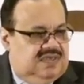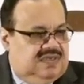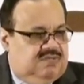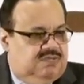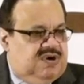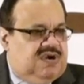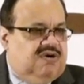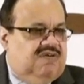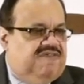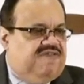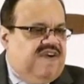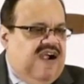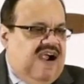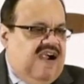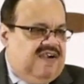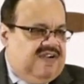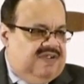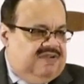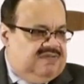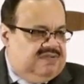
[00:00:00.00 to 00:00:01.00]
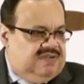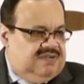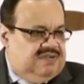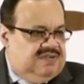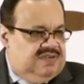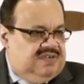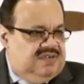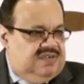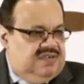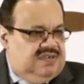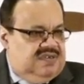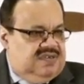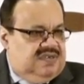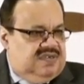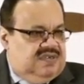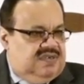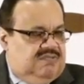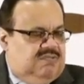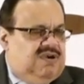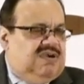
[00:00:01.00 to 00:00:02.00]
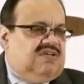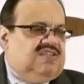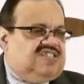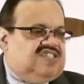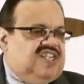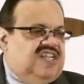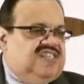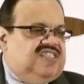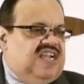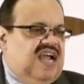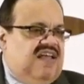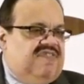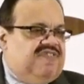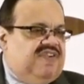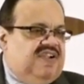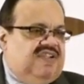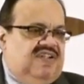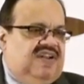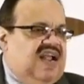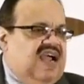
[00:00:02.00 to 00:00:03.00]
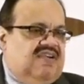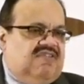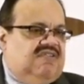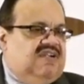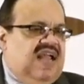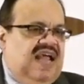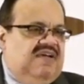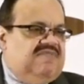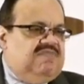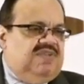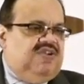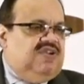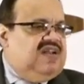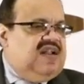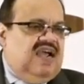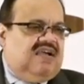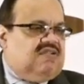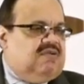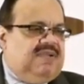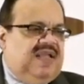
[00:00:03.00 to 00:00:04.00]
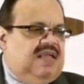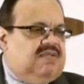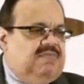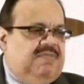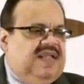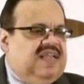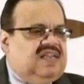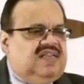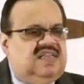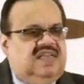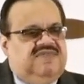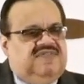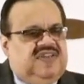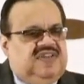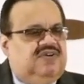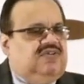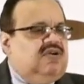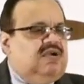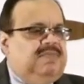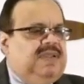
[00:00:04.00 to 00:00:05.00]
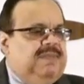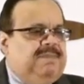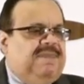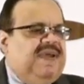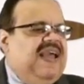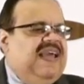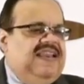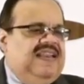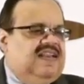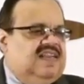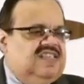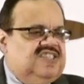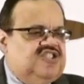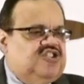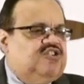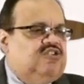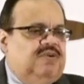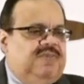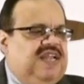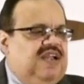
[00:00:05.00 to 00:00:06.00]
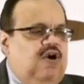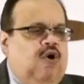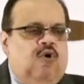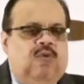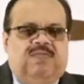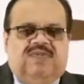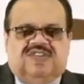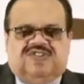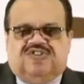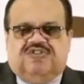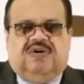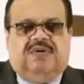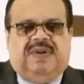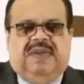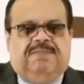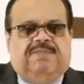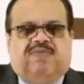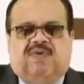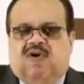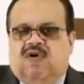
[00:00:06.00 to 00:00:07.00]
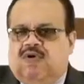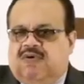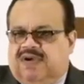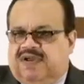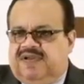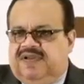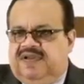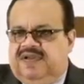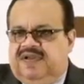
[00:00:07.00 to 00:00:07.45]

We're going to fire you. We're going to send you out there. You're not going to have. You're not going to be able to make a living. You're going to be penniless. You're going to be homeless. You're going to be broke,